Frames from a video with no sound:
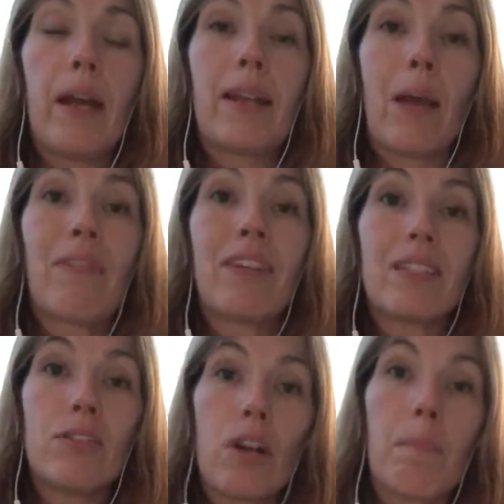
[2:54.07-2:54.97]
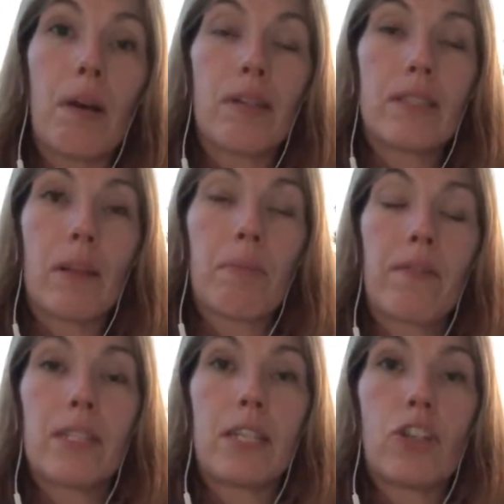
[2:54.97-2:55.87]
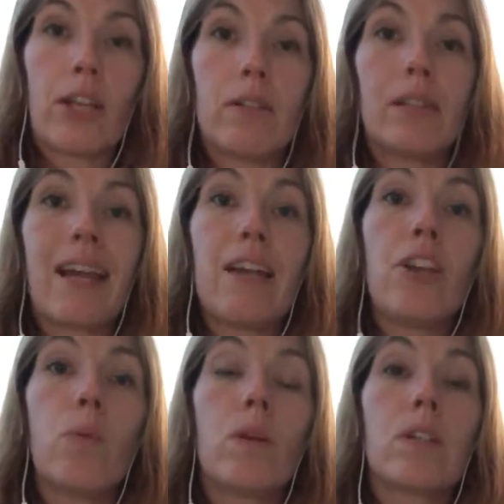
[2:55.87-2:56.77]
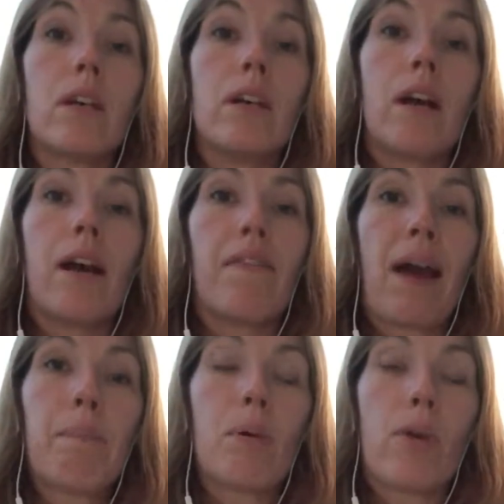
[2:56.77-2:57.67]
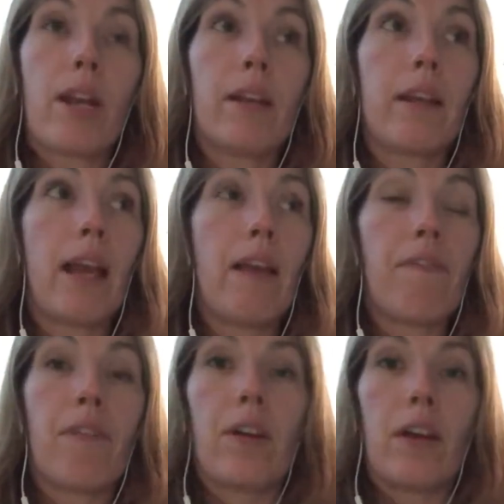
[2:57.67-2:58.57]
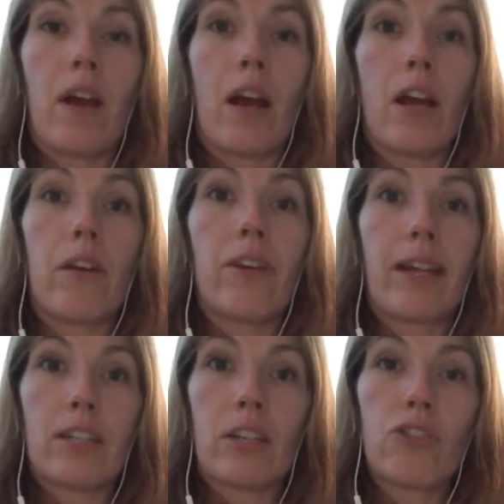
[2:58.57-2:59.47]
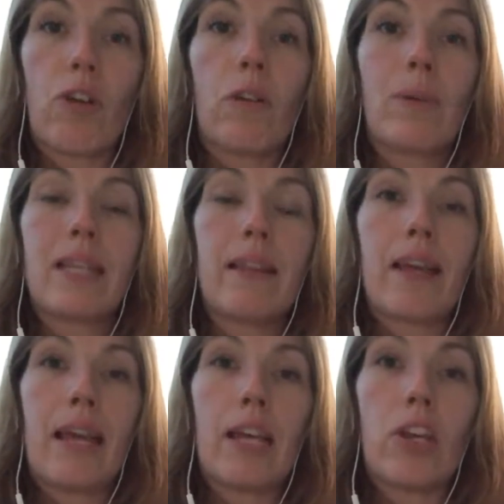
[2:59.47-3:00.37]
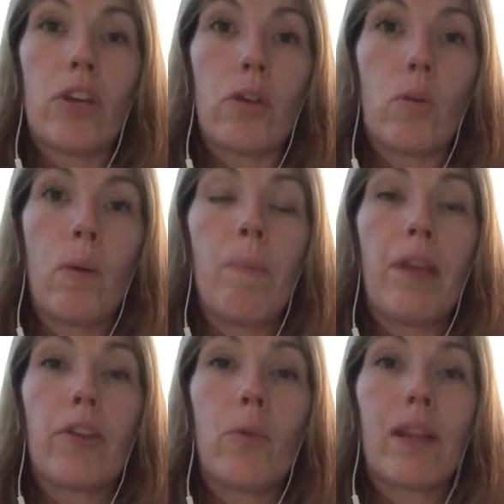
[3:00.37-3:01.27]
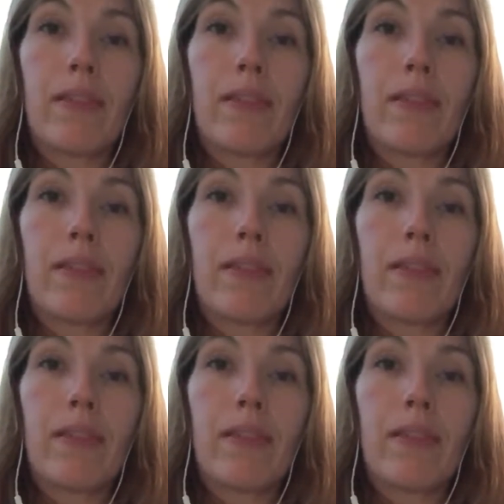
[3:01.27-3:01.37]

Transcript: Now, if it's not part of the privacy shield, then you would, at that point, if the data controller was in the EU, you would at